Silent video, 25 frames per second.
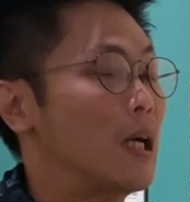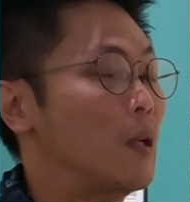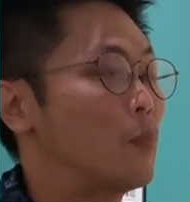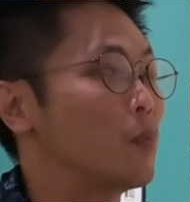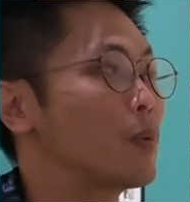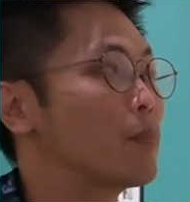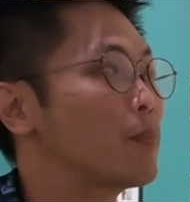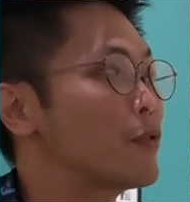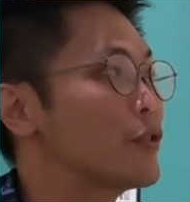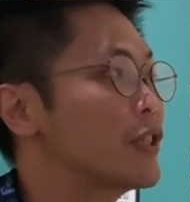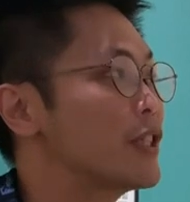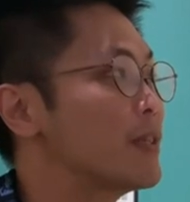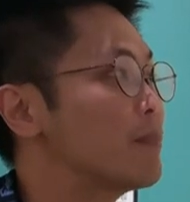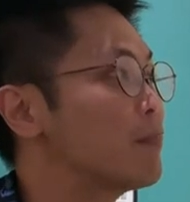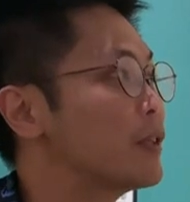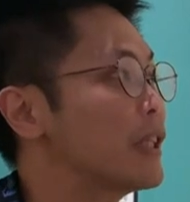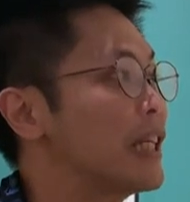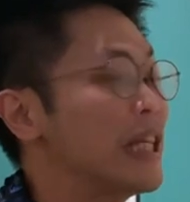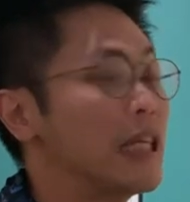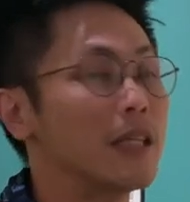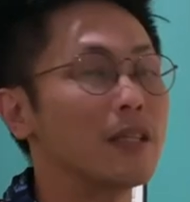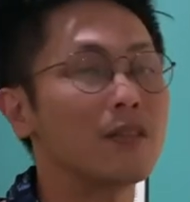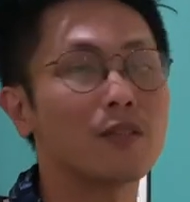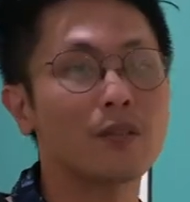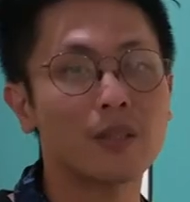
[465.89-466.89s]
were principally
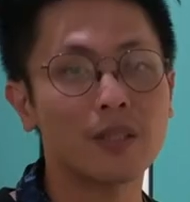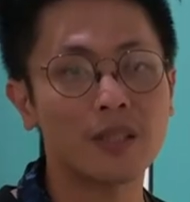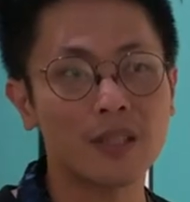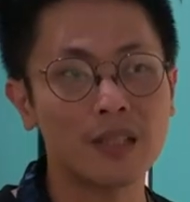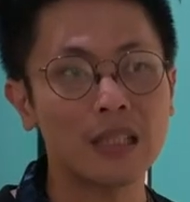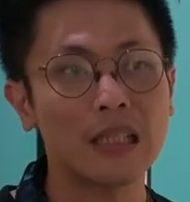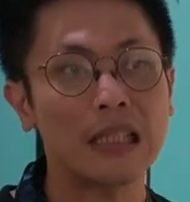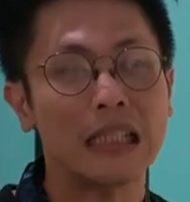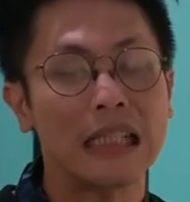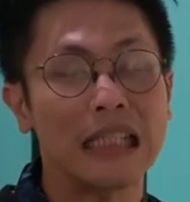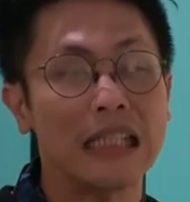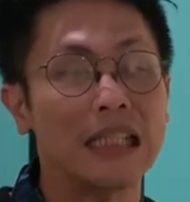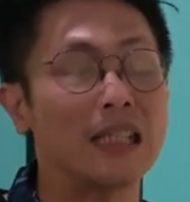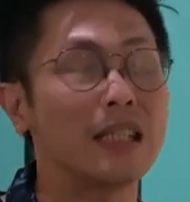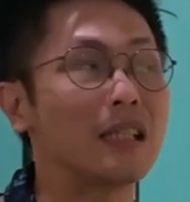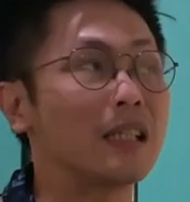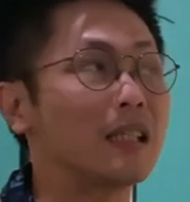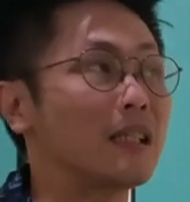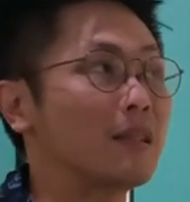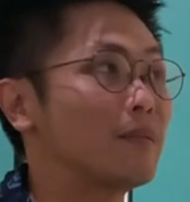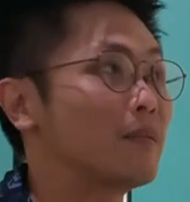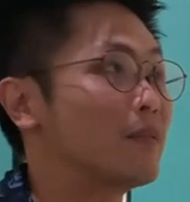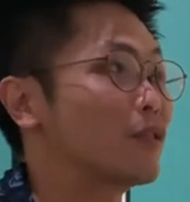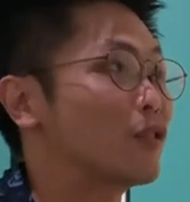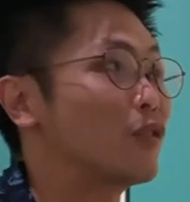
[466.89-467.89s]
interested
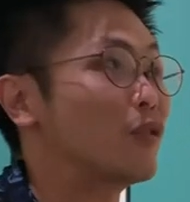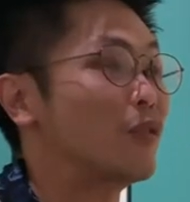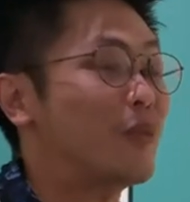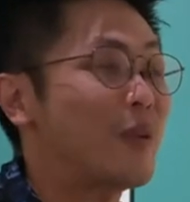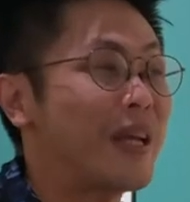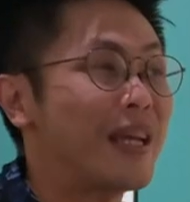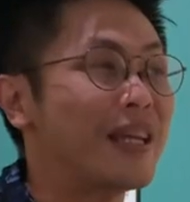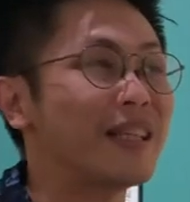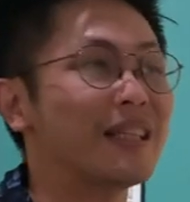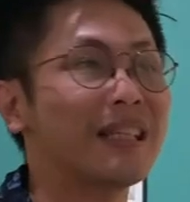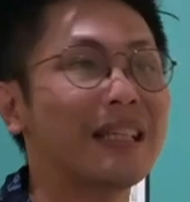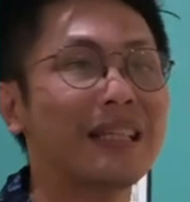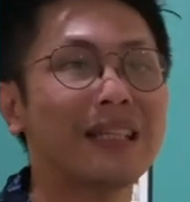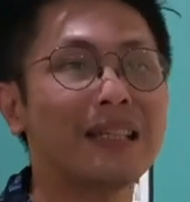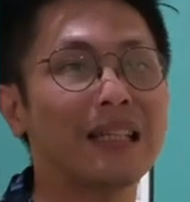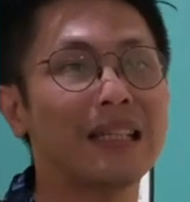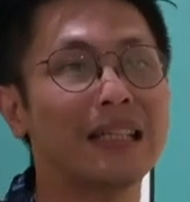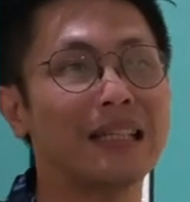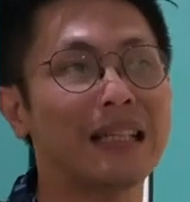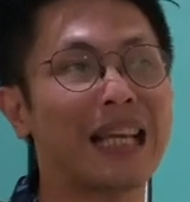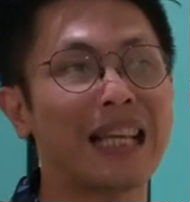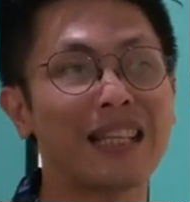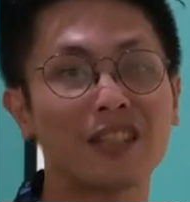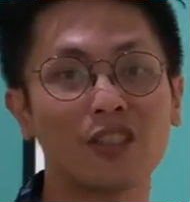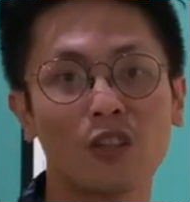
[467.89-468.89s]
in creating
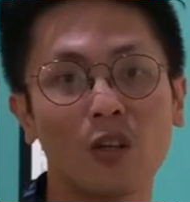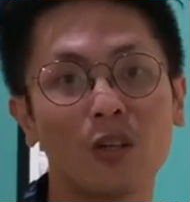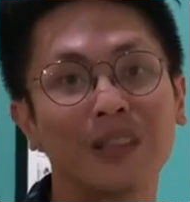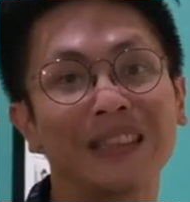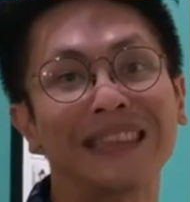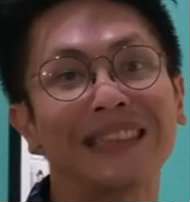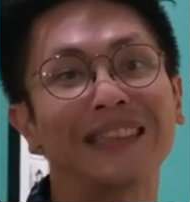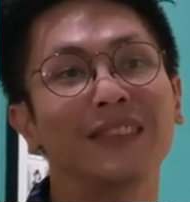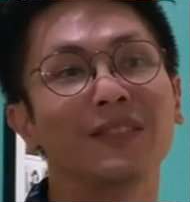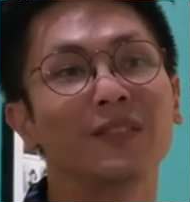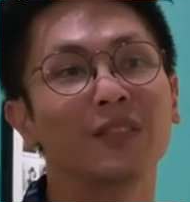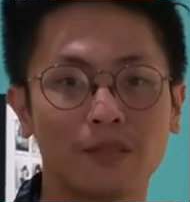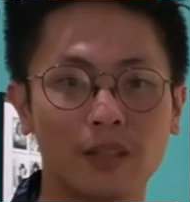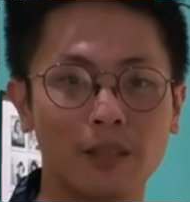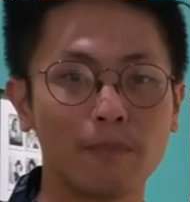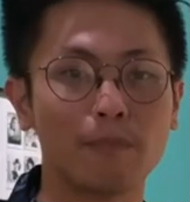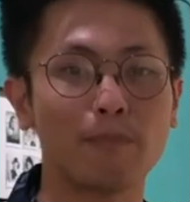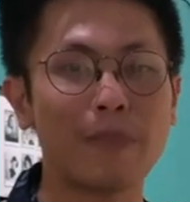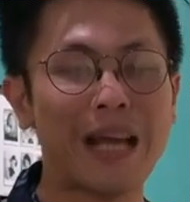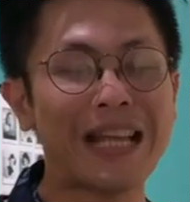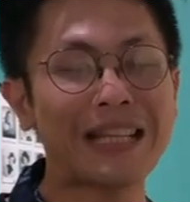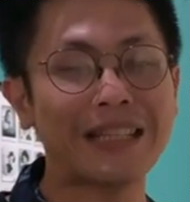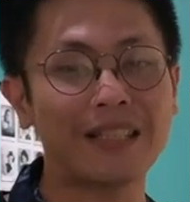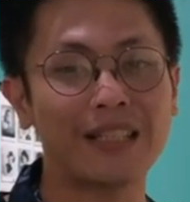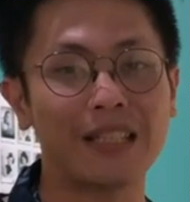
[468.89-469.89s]
an exhaustive
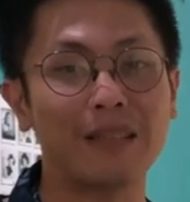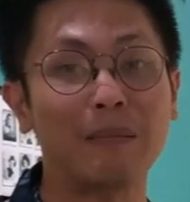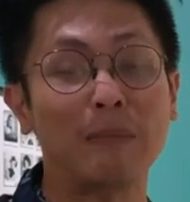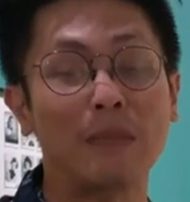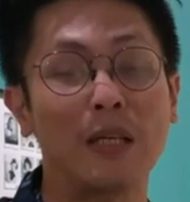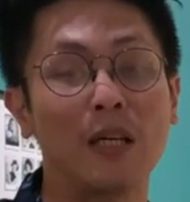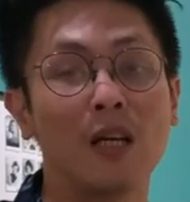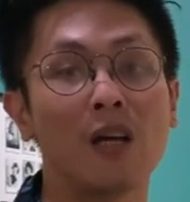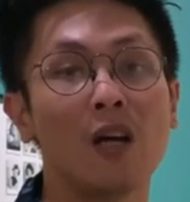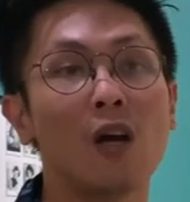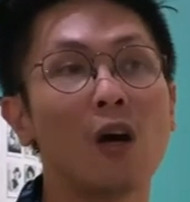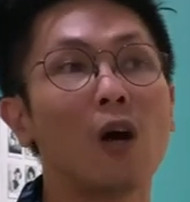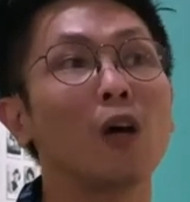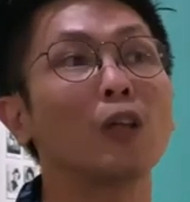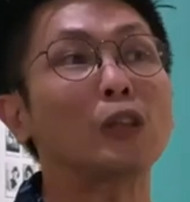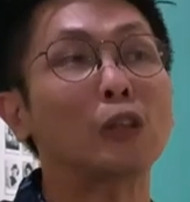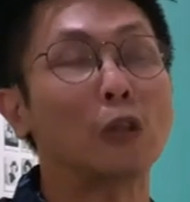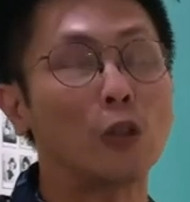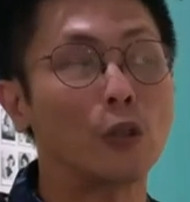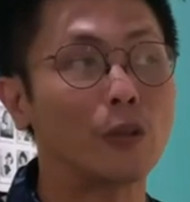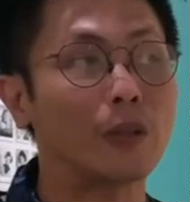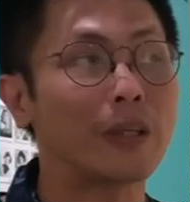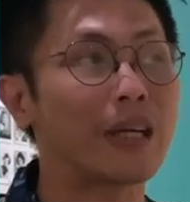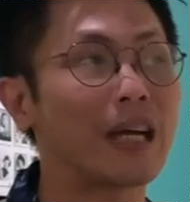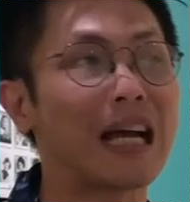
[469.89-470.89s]
compendium on
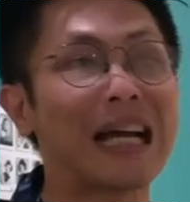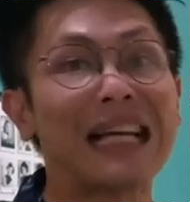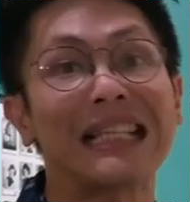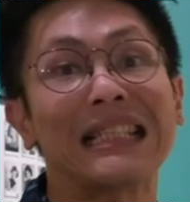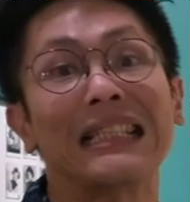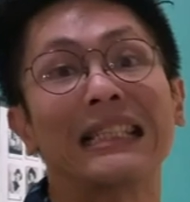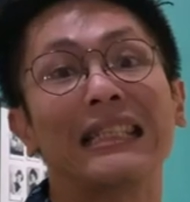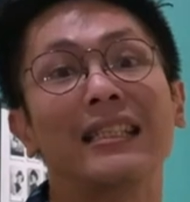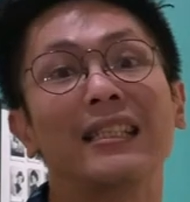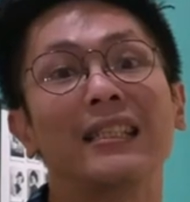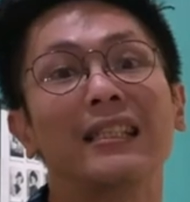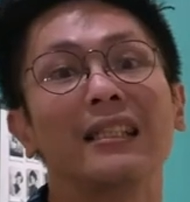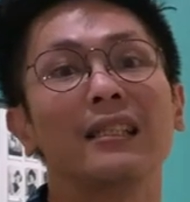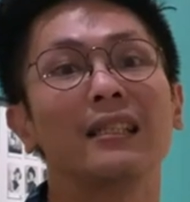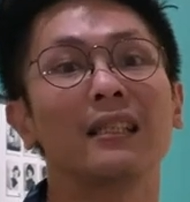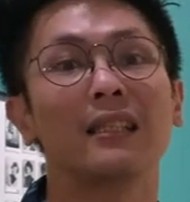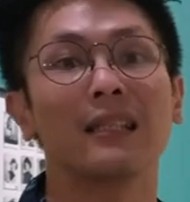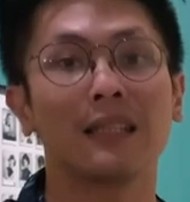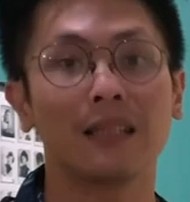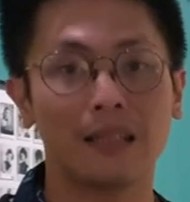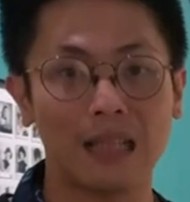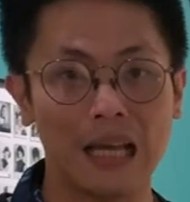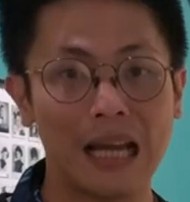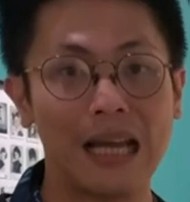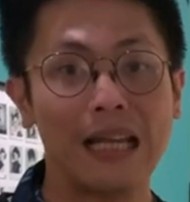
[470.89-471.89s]
Orang Asli
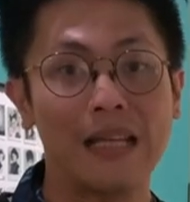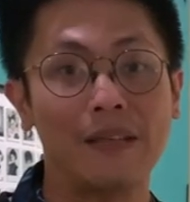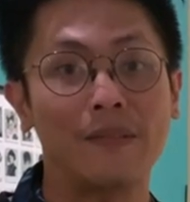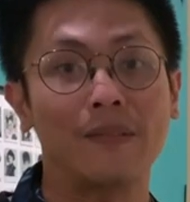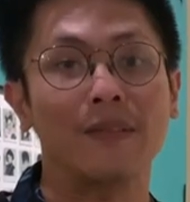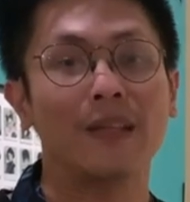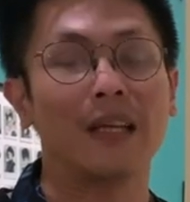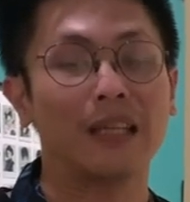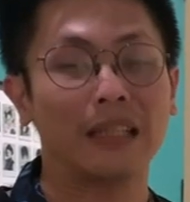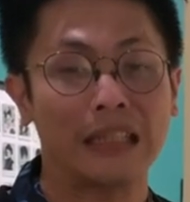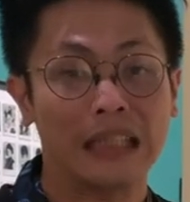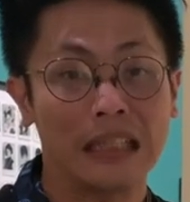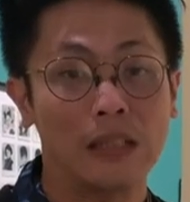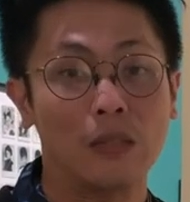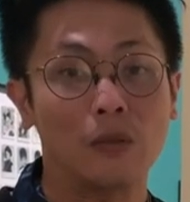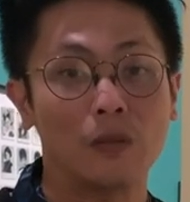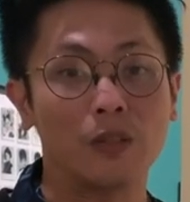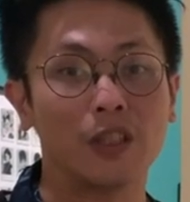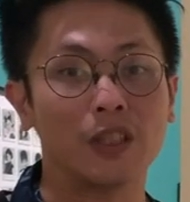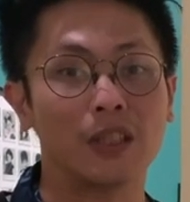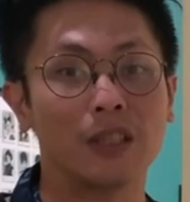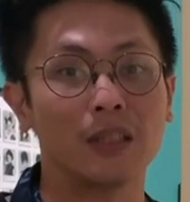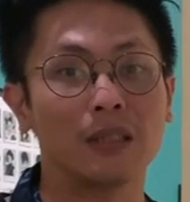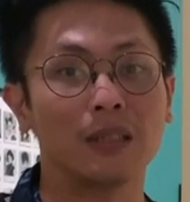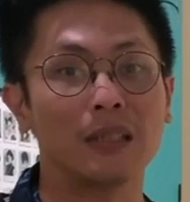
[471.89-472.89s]
life and
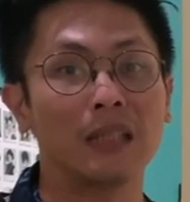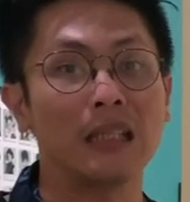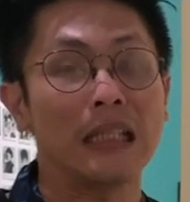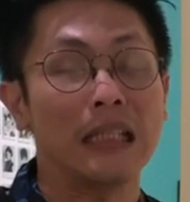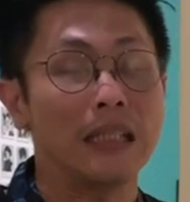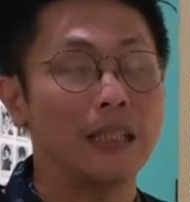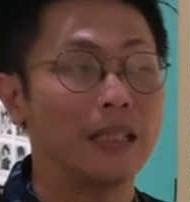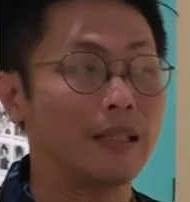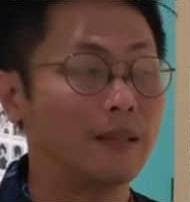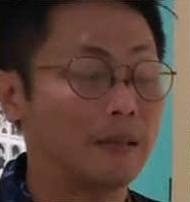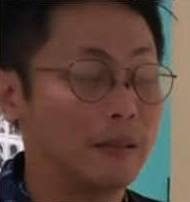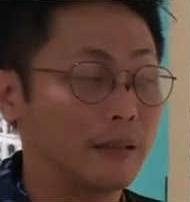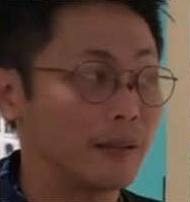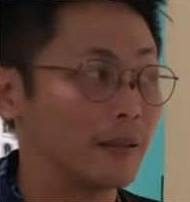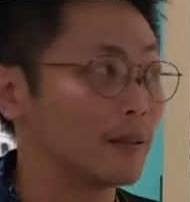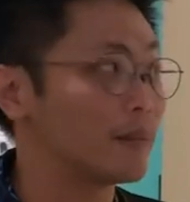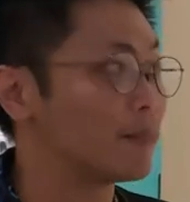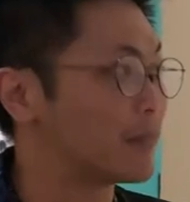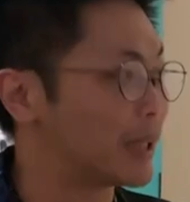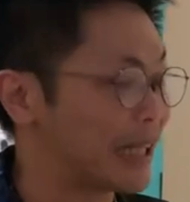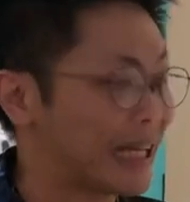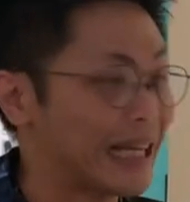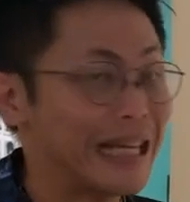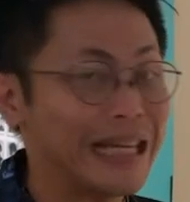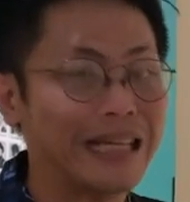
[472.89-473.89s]
culture in
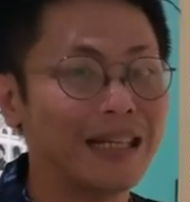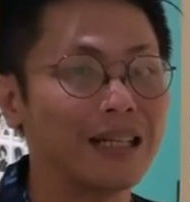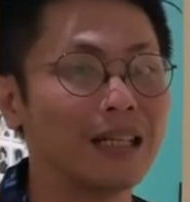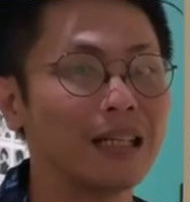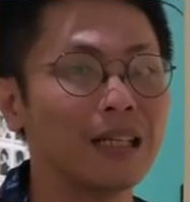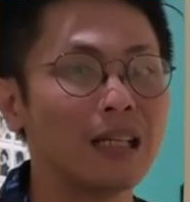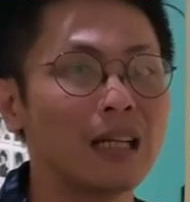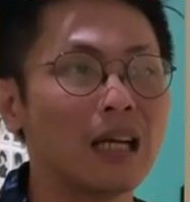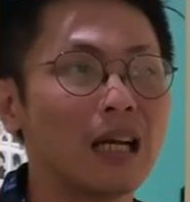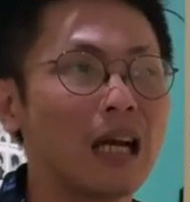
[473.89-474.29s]
Malaya.